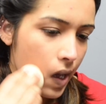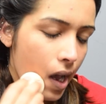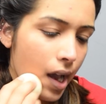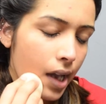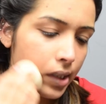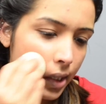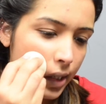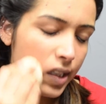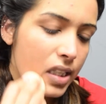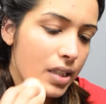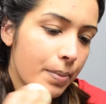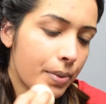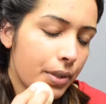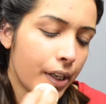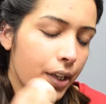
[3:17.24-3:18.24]
I think it's a
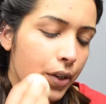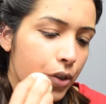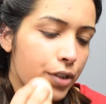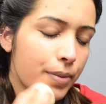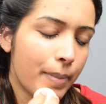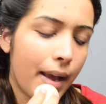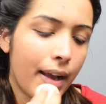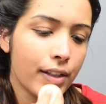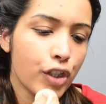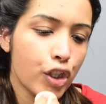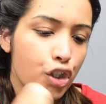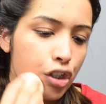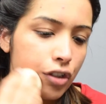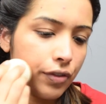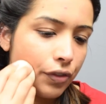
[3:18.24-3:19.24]
pretty good
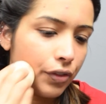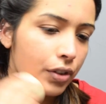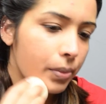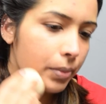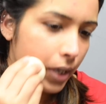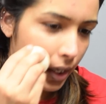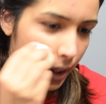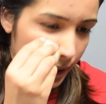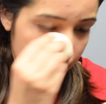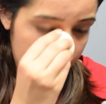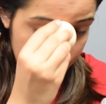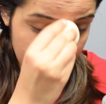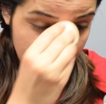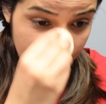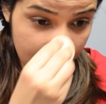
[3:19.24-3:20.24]
match for my
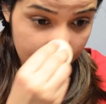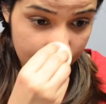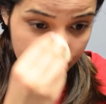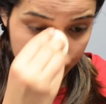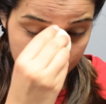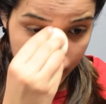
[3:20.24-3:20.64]
skin.